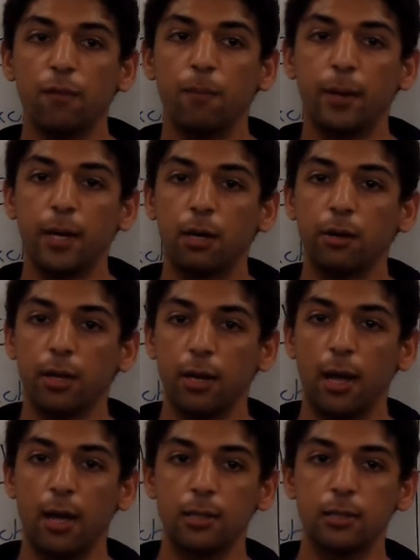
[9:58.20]
we have a beaker
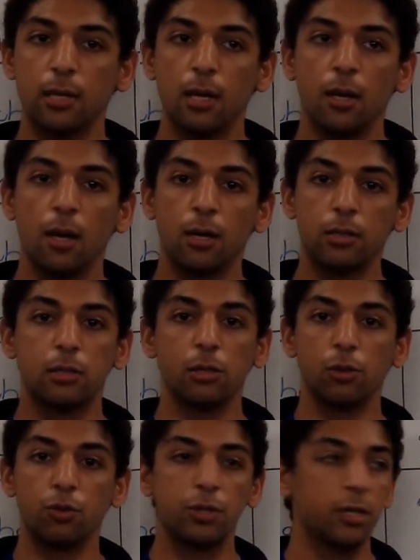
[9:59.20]
that has a
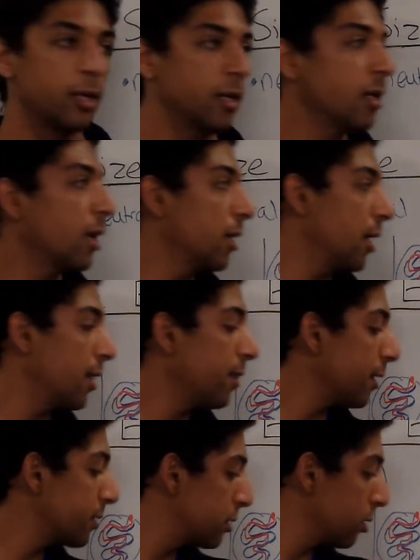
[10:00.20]
solution in it, and
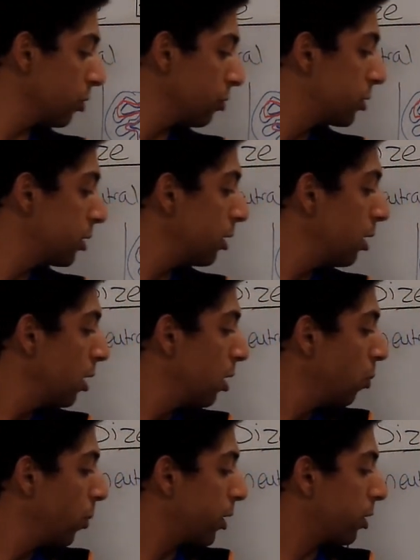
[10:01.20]
in that solution,
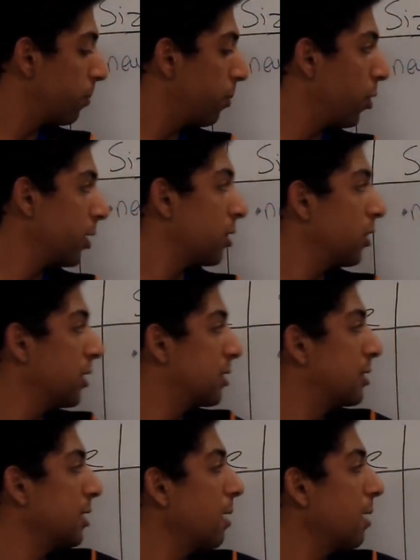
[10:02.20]
we could put this